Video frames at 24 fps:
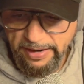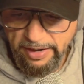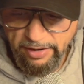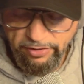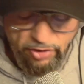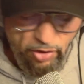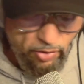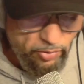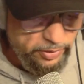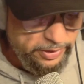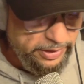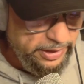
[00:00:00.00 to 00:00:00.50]
It's
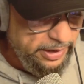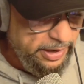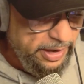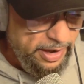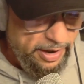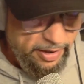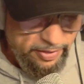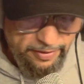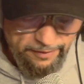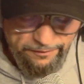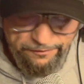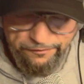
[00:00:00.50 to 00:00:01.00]
only
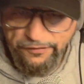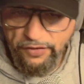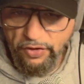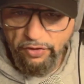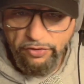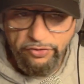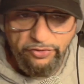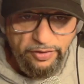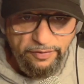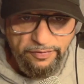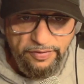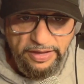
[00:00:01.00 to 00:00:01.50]
the
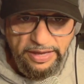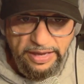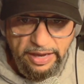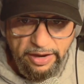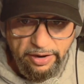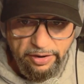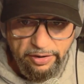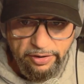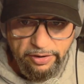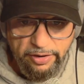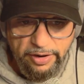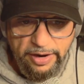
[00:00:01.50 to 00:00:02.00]
first of the
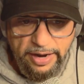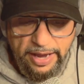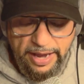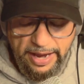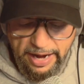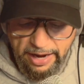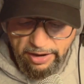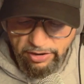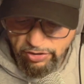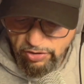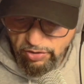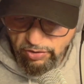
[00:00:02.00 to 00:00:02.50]
year
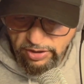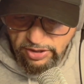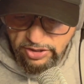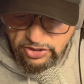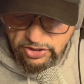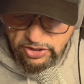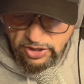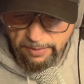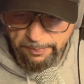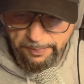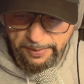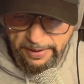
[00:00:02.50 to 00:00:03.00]
and you can
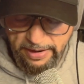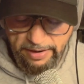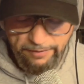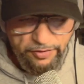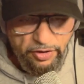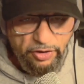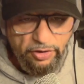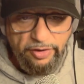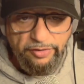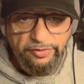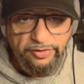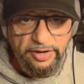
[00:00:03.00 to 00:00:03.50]
jump in. If
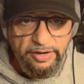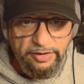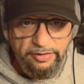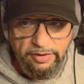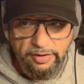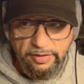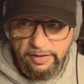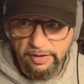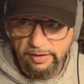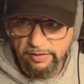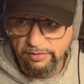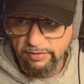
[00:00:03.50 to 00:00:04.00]
you're listening to
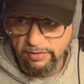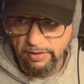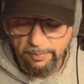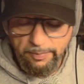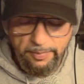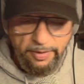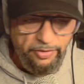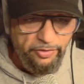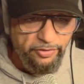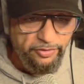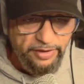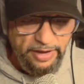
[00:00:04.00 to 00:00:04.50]
this some
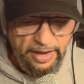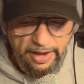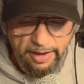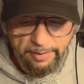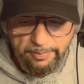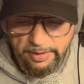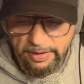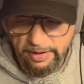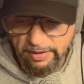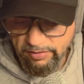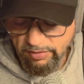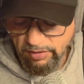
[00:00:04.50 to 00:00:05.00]
other time
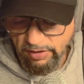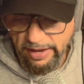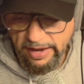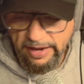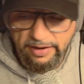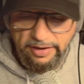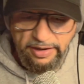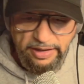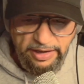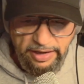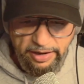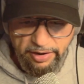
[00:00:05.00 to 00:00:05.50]
and it's late
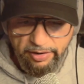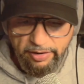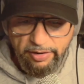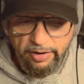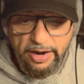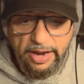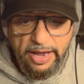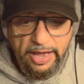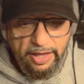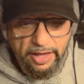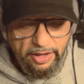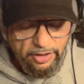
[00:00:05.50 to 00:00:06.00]
in the year,
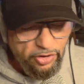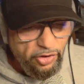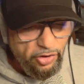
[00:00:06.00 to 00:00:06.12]
you